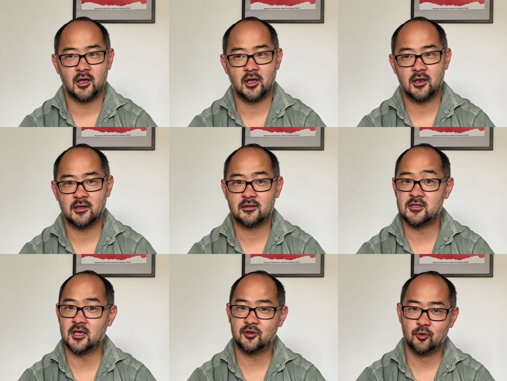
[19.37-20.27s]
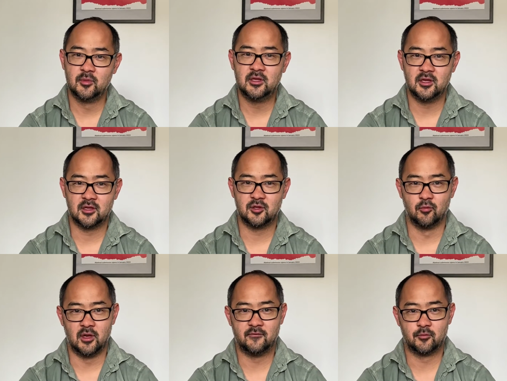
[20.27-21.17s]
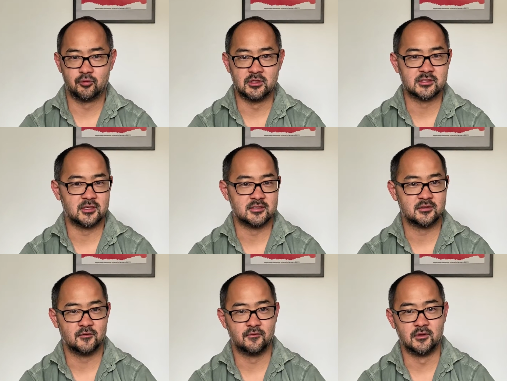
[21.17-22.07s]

And at the annual meeting, you will have a pre-taste of